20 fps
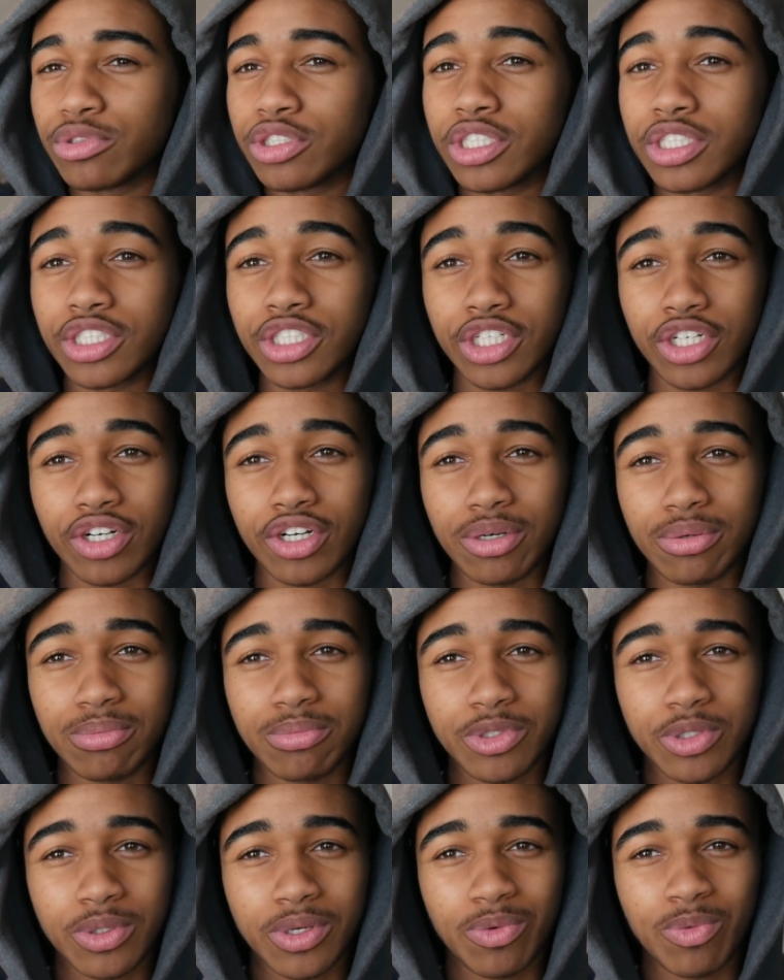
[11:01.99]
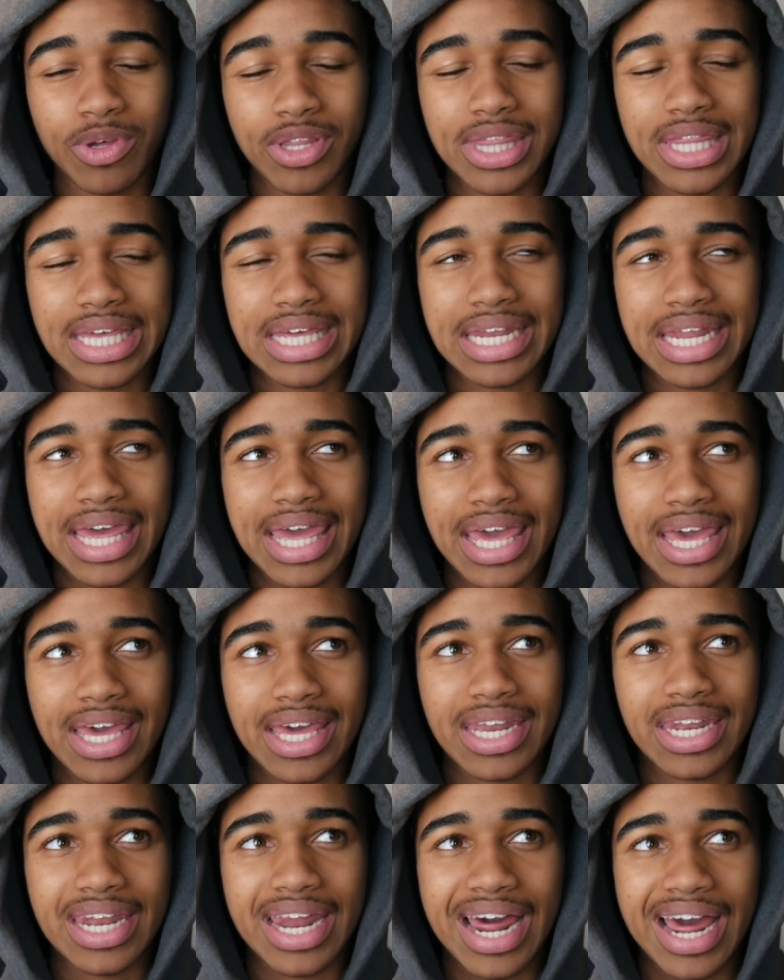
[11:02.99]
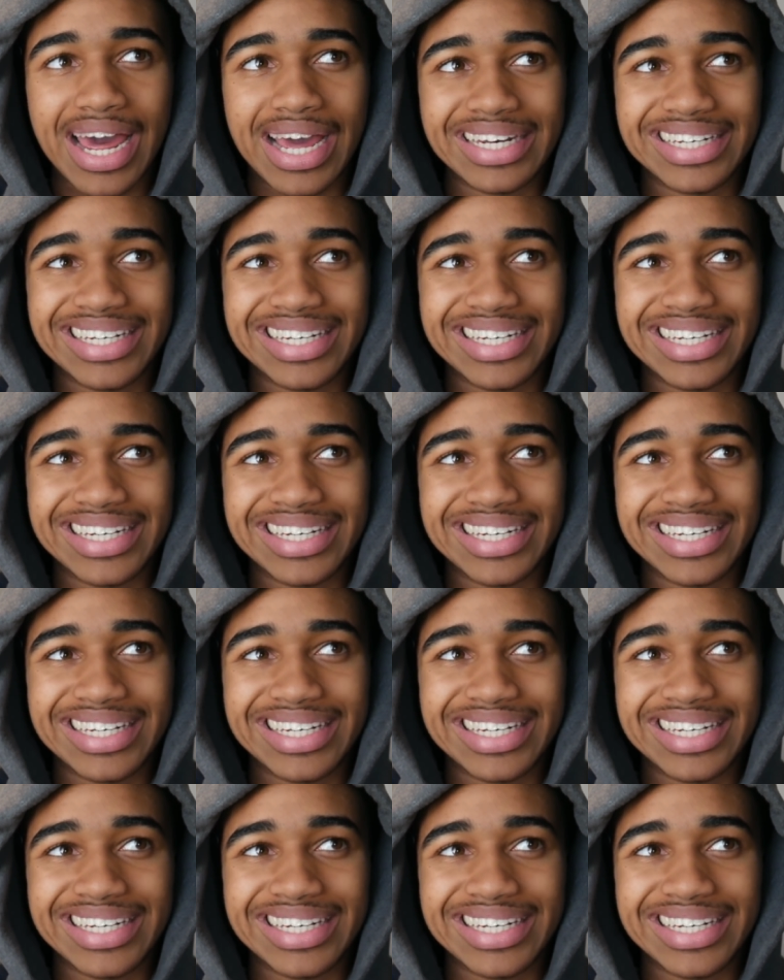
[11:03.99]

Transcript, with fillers: to terms with it and I